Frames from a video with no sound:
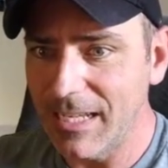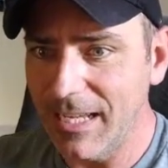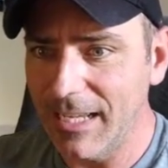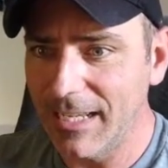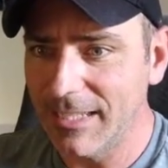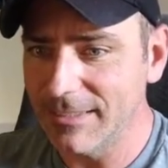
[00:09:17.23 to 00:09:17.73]

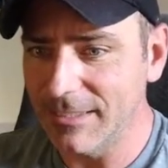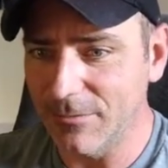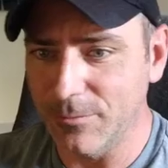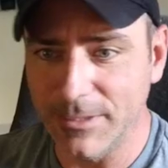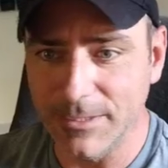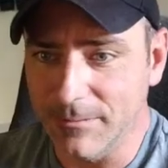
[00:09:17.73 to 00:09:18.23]
And
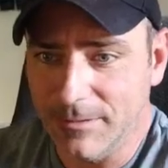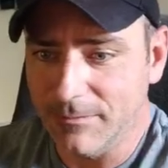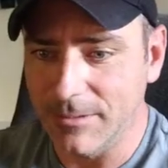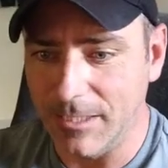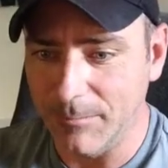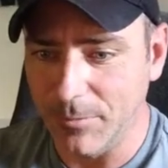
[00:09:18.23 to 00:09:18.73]
if we, we,
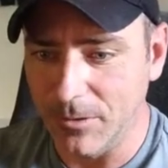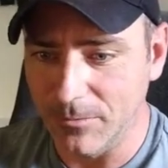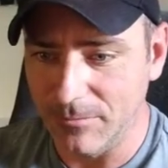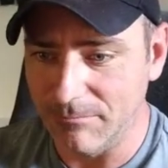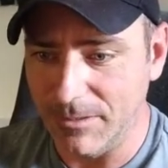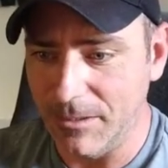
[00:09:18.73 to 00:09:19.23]
we can
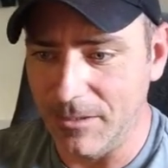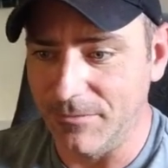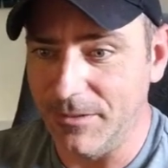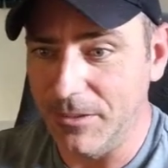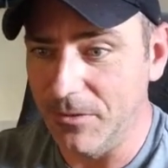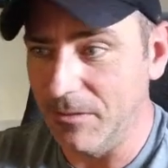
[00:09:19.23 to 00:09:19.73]
upload another
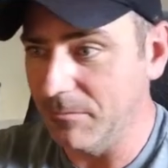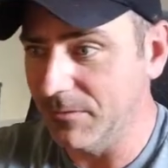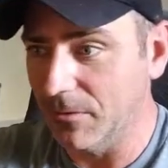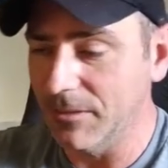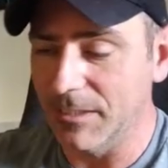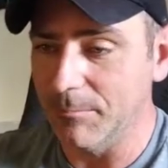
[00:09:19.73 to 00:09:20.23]
video that
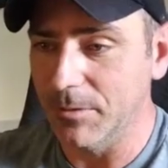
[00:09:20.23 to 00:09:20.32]
we've already